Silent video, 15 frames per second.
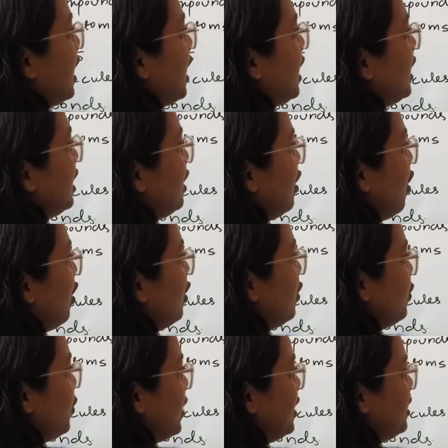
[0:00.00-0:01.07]

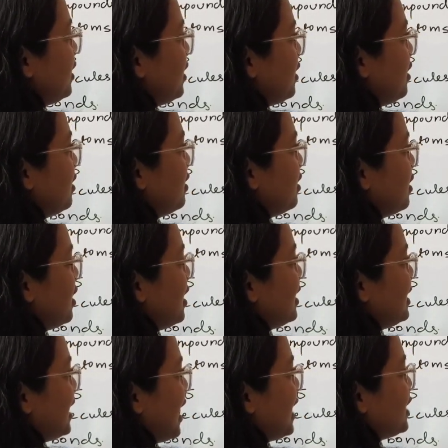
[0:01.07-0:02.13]
along with the
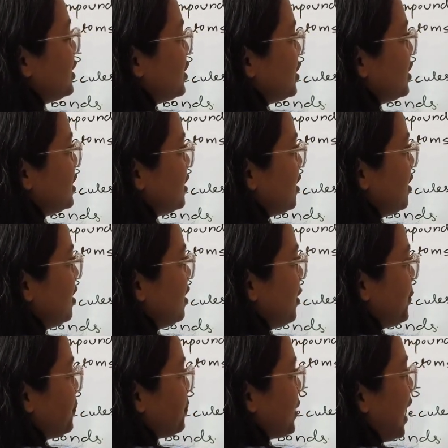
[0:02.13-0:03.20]
attached
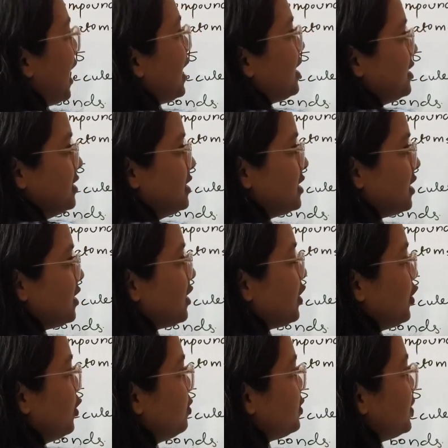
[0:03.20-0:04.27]
ions, the
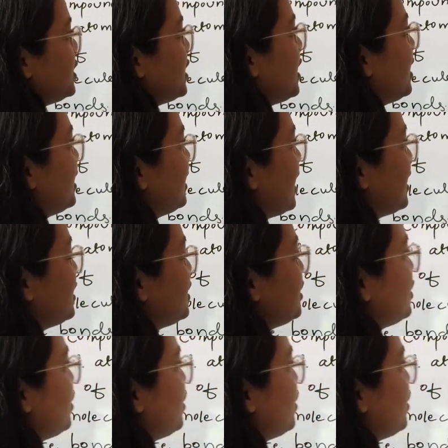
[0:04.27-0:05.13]
groups which are attached